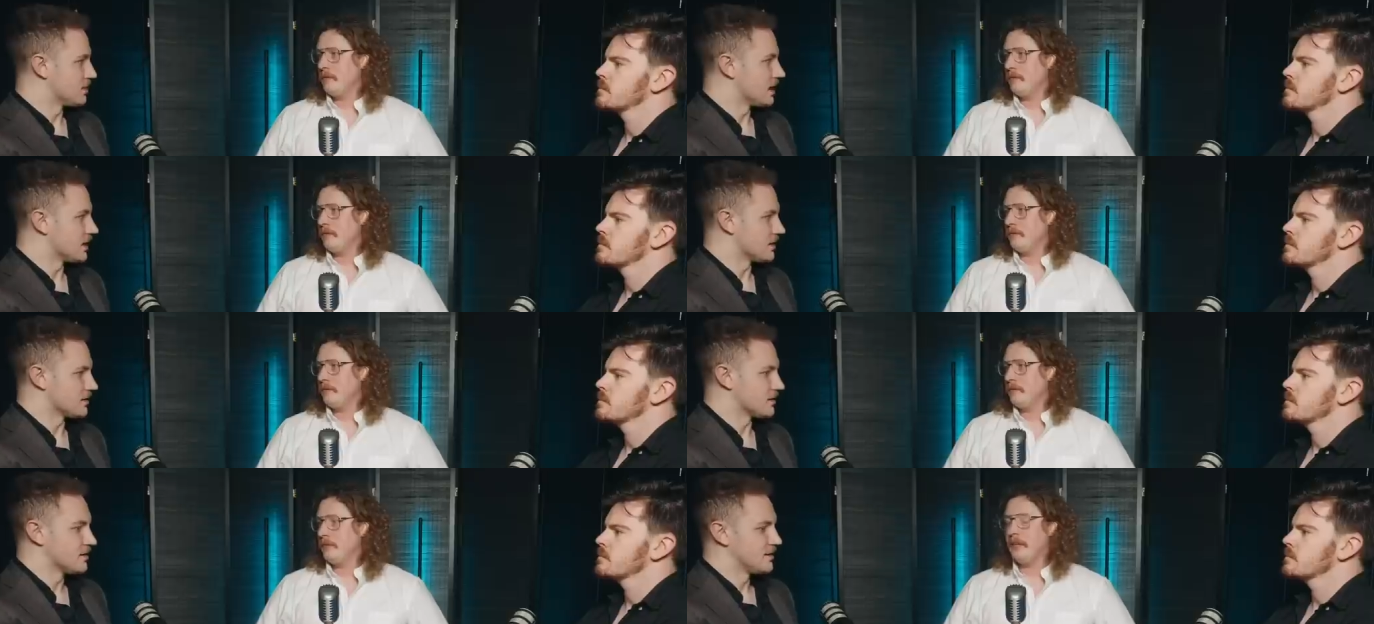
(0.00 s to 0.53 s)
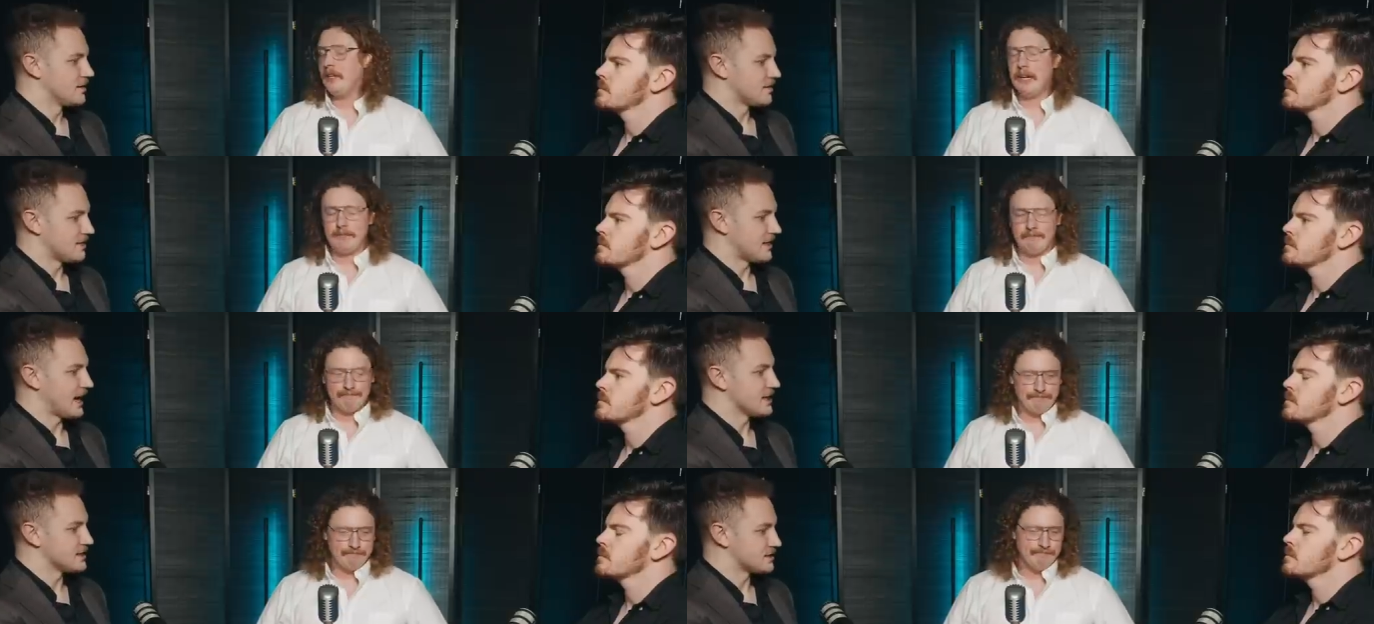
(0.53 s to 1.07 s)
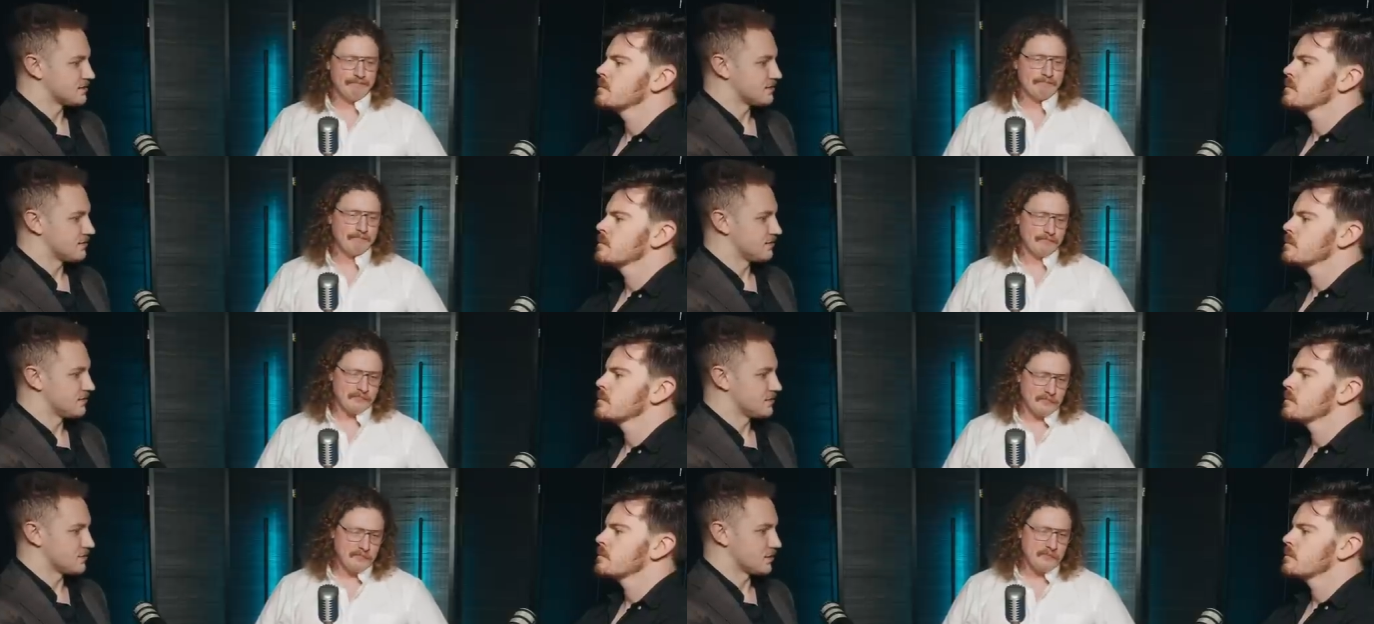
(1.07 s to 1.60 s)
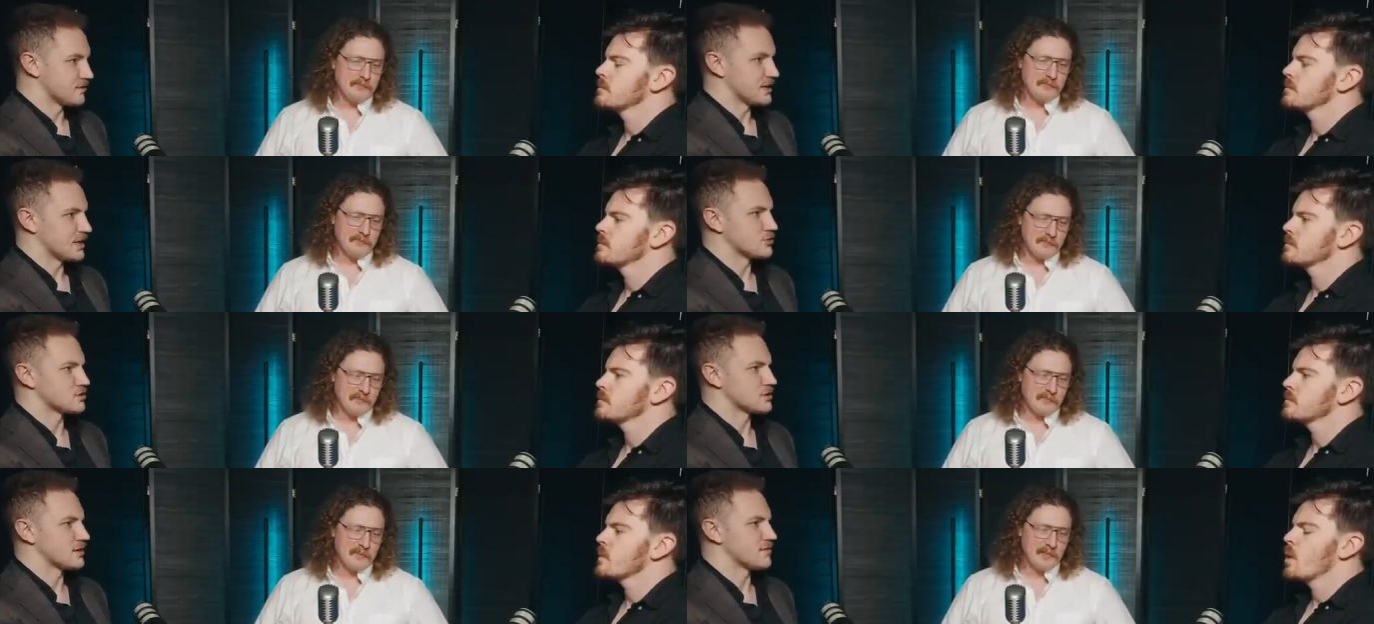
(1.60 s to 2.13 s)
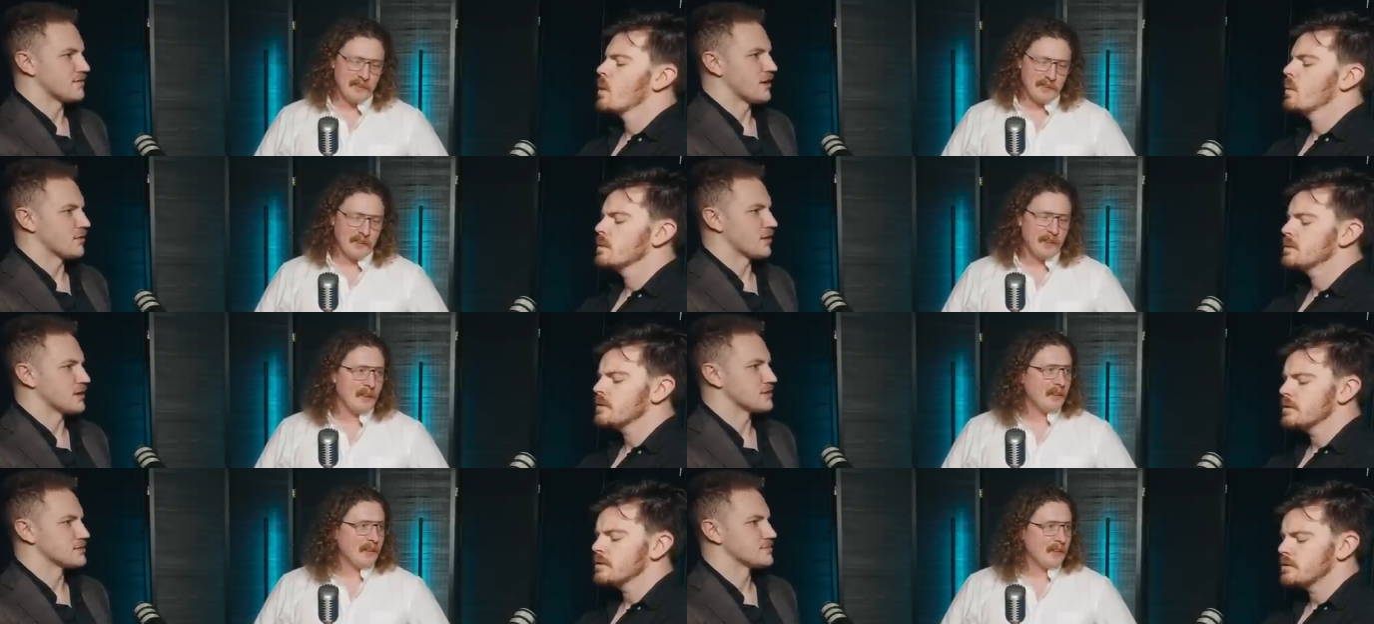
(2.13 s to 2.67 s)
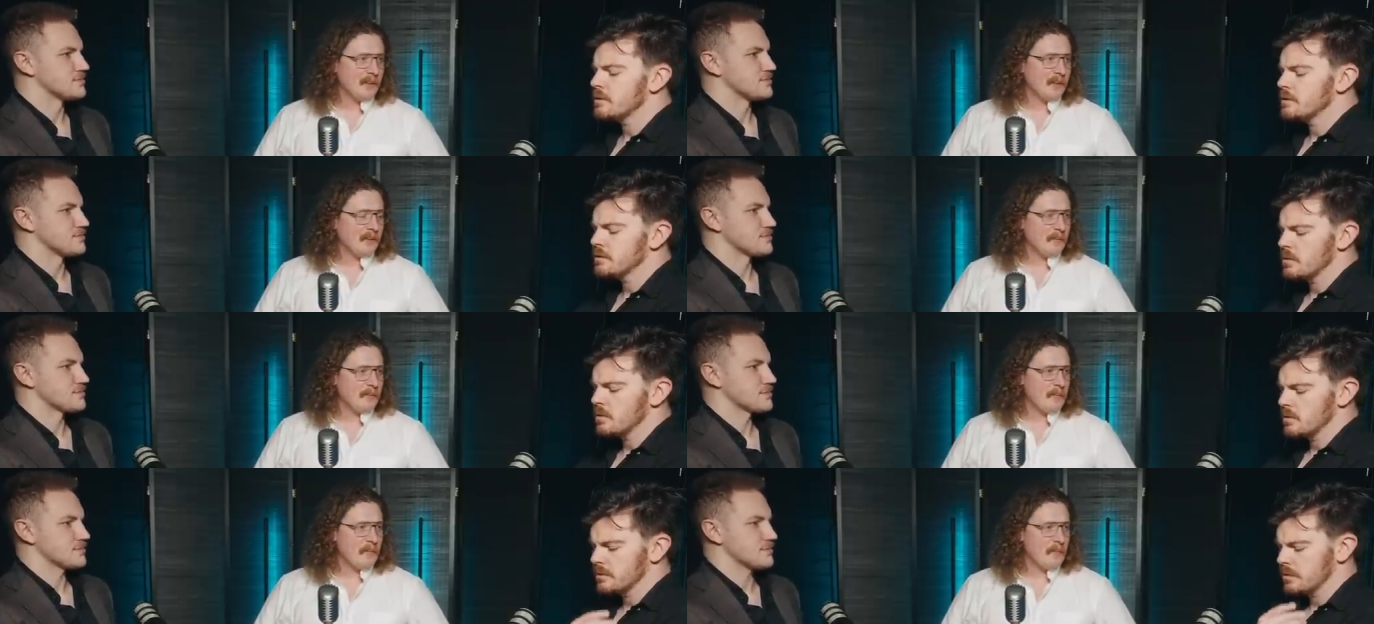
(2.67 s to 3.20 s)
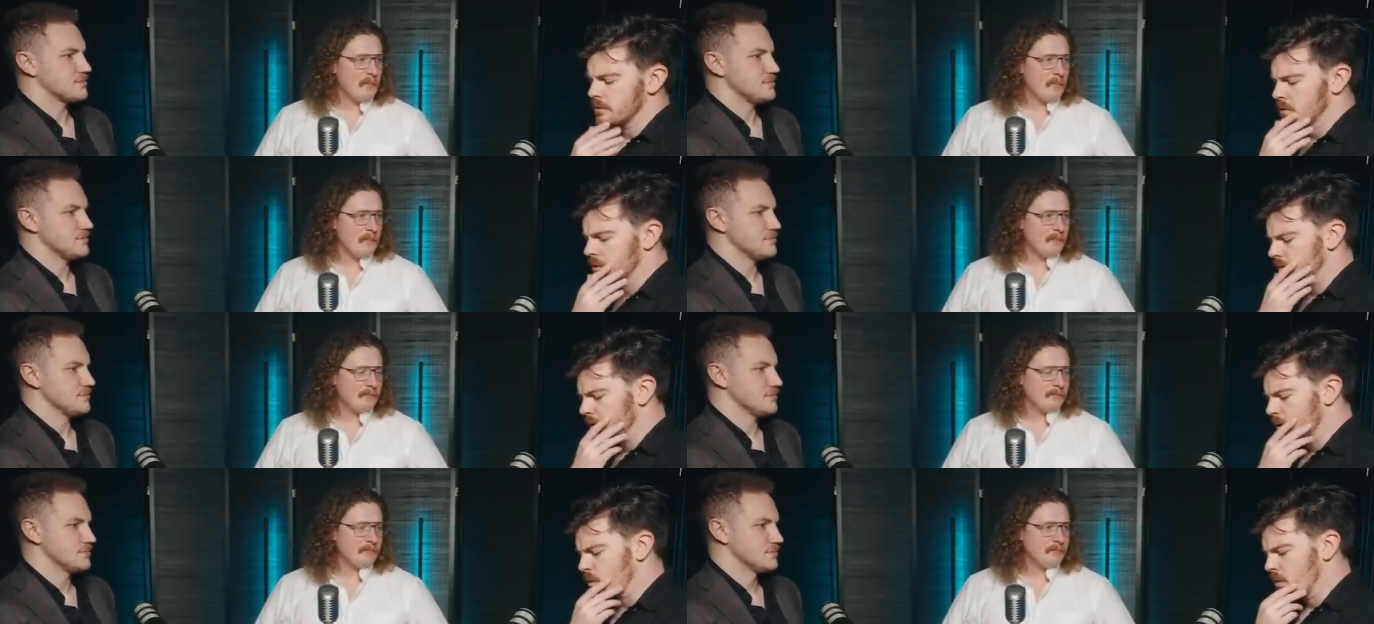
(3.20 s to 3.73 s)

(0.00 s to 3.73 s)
Speaker 1: million. Yeah, that's sort of dangerously far right. It's also sort of like